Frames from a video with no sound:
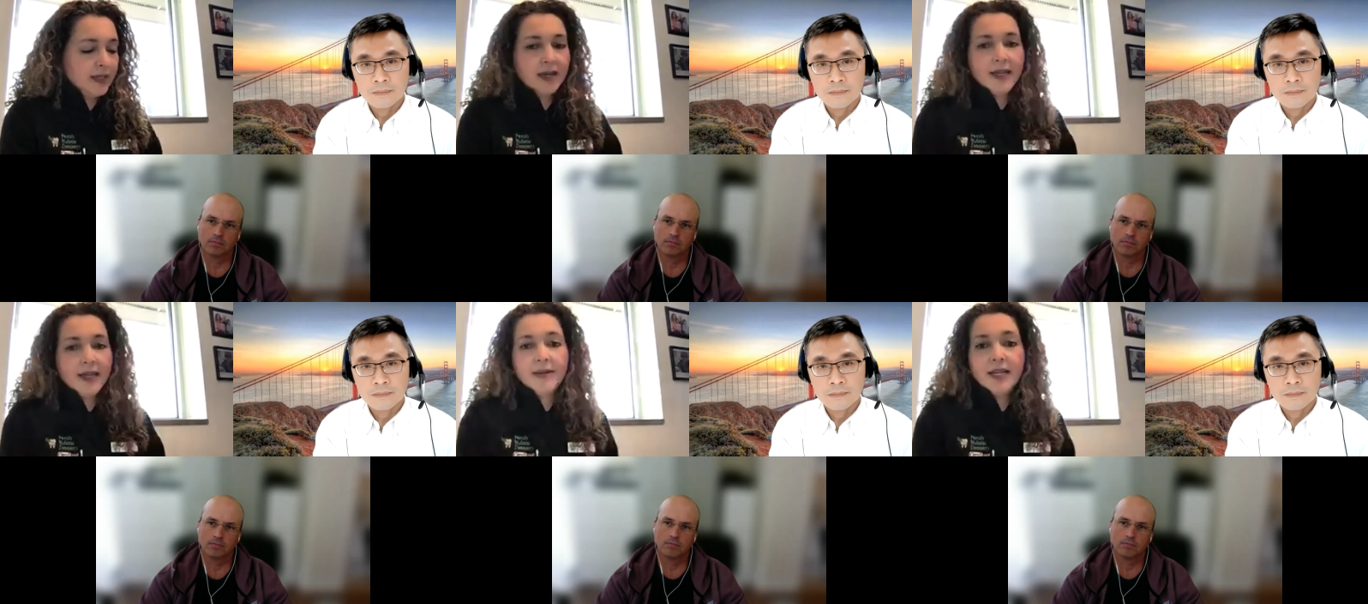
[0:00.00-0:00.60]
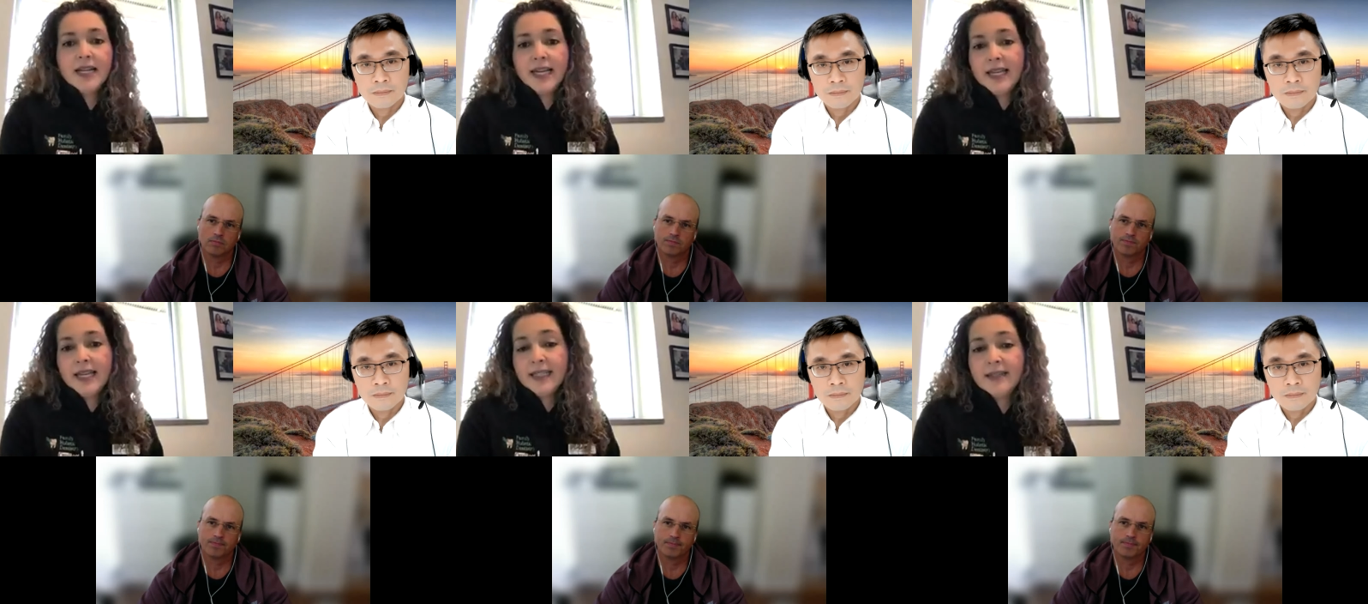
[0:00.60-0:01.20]
Speaker 1: I really like
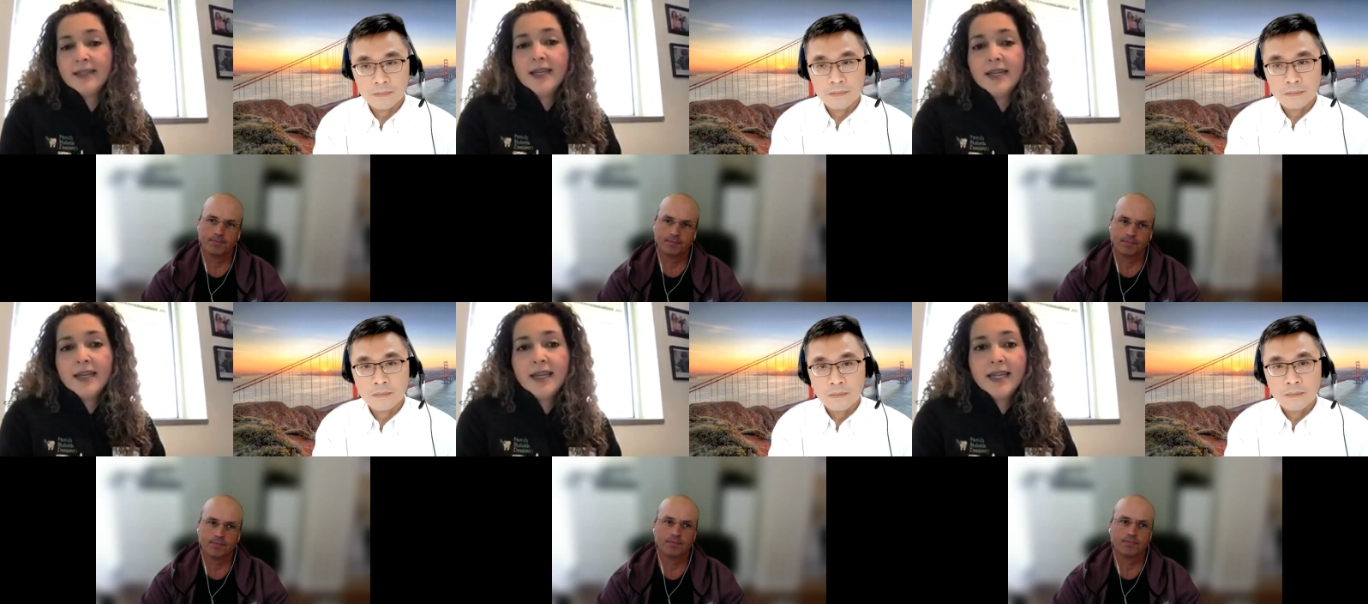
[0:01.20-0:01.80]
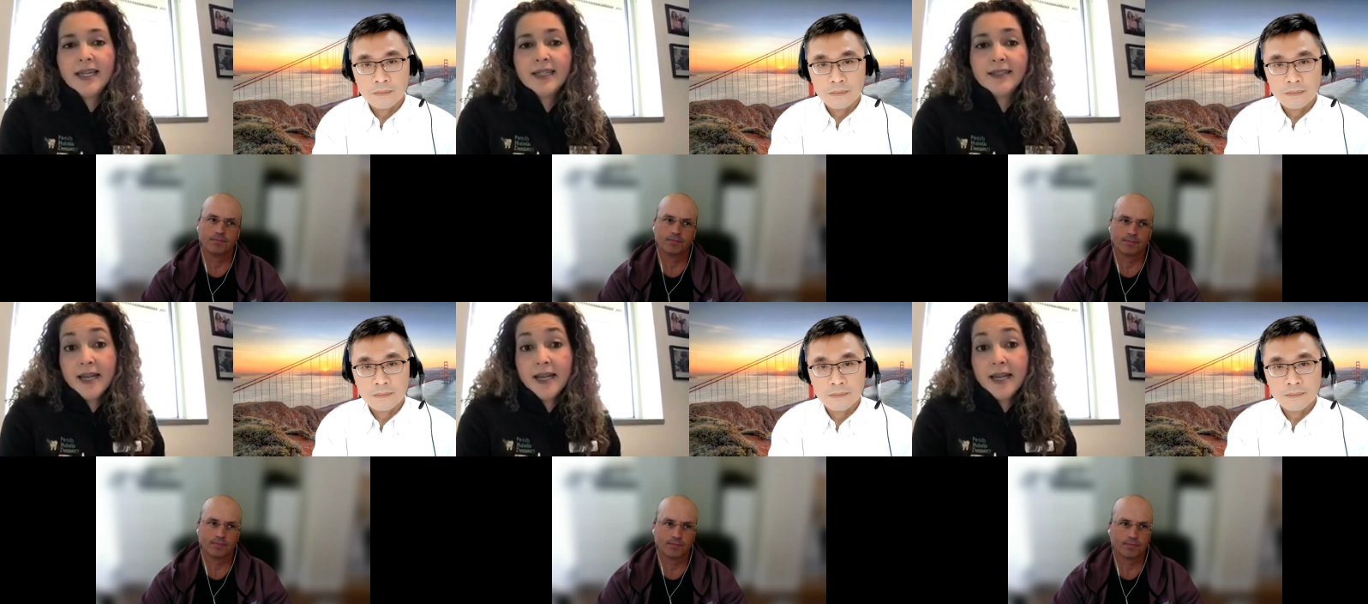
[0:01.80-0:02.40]
it. And yeah,